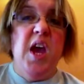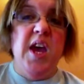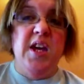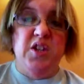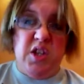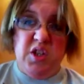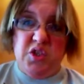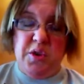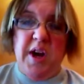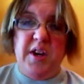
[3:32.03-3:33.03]
and
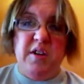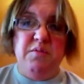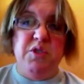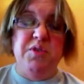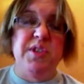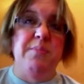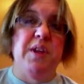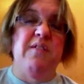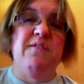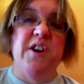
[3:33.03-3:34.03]
try to do
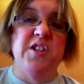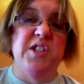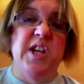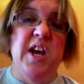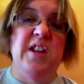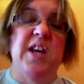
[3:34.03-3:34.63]
something fun today.